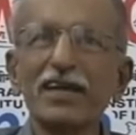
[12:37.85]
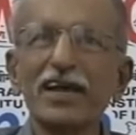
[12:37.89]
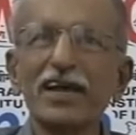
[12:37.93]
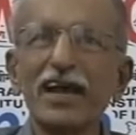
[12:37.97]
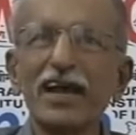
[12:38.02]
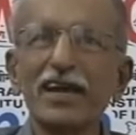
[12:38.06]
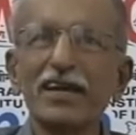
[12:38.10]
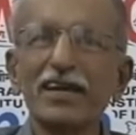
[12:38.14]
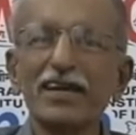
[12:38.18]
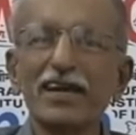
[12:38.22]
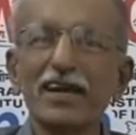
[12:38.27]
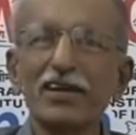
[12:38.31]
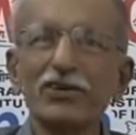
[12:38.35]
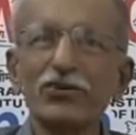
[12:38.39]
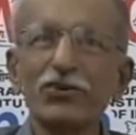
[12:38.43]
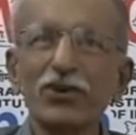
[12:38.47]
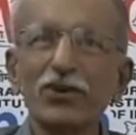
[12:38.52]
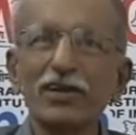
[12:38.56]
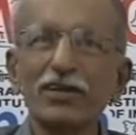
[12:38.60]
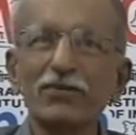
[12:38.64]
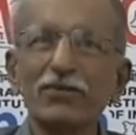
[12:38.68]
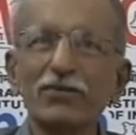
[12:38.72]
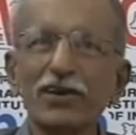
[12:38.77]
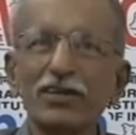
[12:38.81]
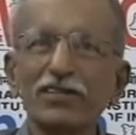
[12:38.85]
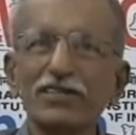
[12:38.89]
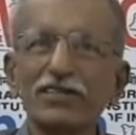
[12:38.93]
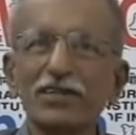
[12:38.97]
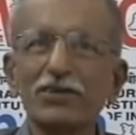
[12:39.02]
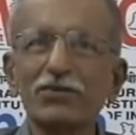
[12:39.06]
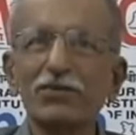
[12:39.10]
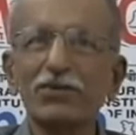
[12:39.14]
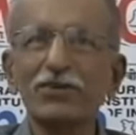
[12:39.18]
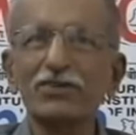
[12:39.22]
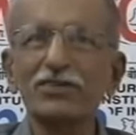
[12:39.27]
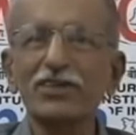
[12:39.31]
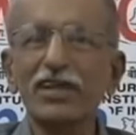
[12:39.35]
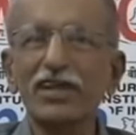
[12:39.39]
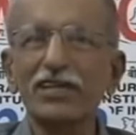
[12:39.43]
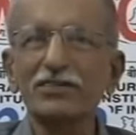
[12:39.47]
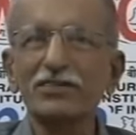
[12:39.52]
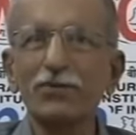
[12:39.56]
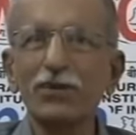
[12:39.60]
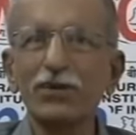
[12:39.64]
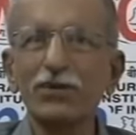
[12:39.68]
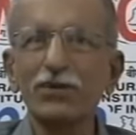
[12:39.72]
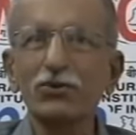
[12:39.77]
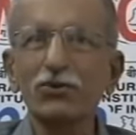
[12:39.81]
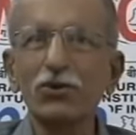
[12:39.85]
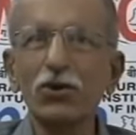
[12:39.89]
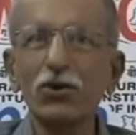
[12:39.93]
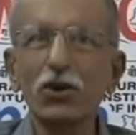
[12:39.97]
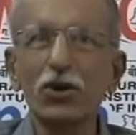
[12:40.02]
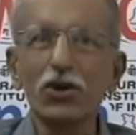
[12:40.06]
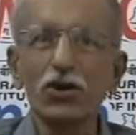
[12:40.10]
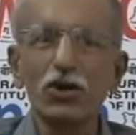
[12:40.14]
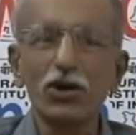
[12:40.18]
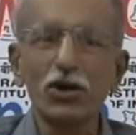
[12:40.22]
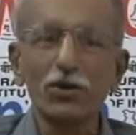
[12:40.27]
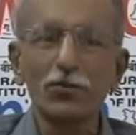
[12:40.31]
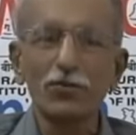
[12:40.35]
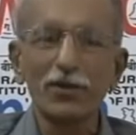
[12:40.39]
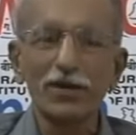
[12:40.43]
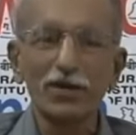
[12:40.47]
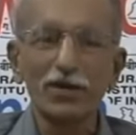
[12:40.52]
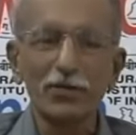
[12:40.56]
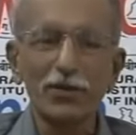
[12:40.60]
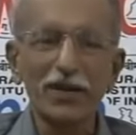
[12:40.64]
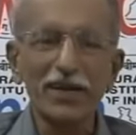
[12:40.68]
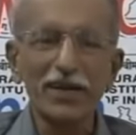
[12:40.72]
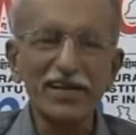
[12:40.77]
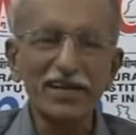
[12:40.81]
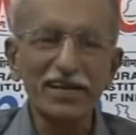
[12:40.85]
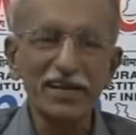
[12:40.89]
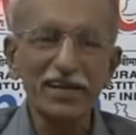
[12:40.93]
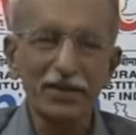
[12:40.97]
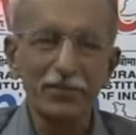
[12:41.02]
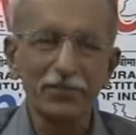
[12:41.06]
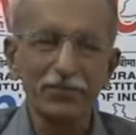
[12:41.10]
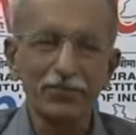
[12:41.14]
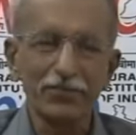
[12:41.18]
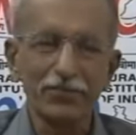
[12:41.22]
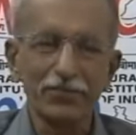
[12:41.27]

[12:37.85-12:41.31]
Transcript: and controlling function was transferred to Government of India.